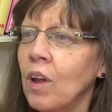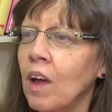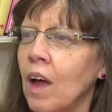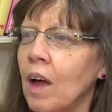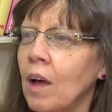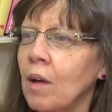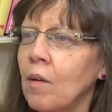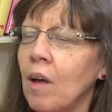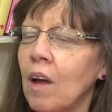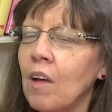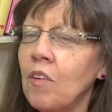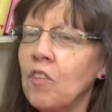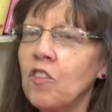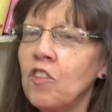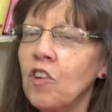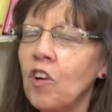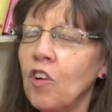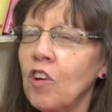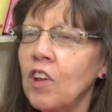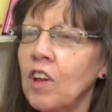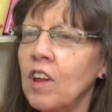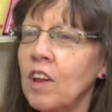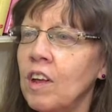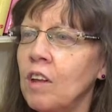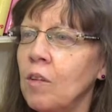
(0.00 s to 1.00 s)
I
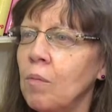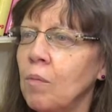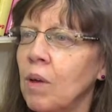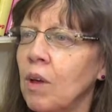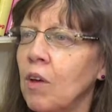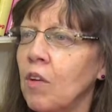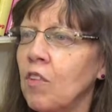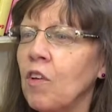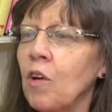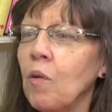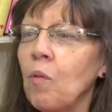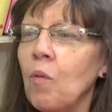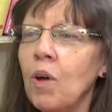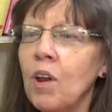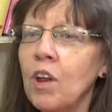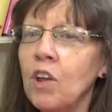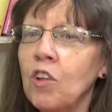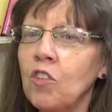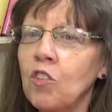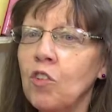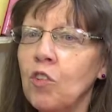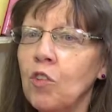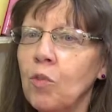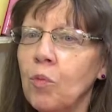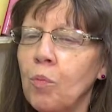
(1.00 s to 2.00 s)
started it because I
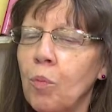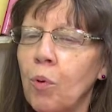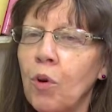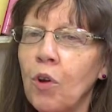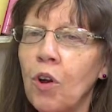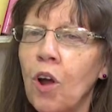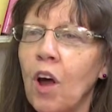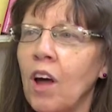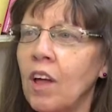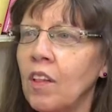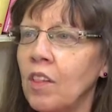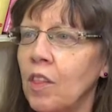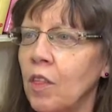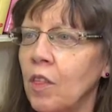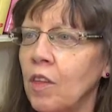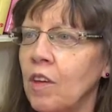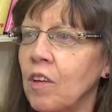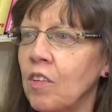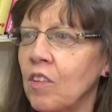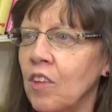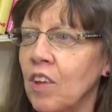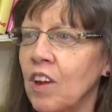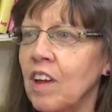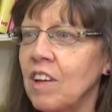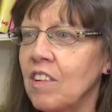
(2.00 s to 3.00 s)
wanted to put all the
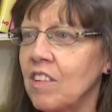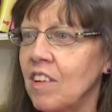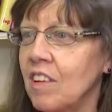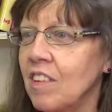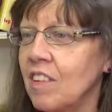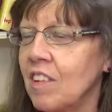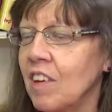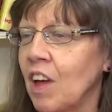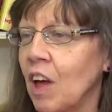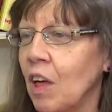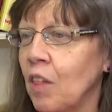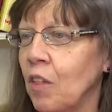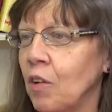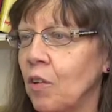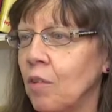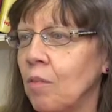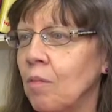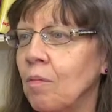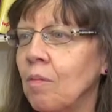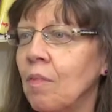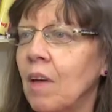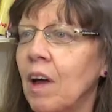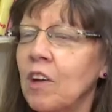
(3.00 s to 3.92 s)
things that I did together.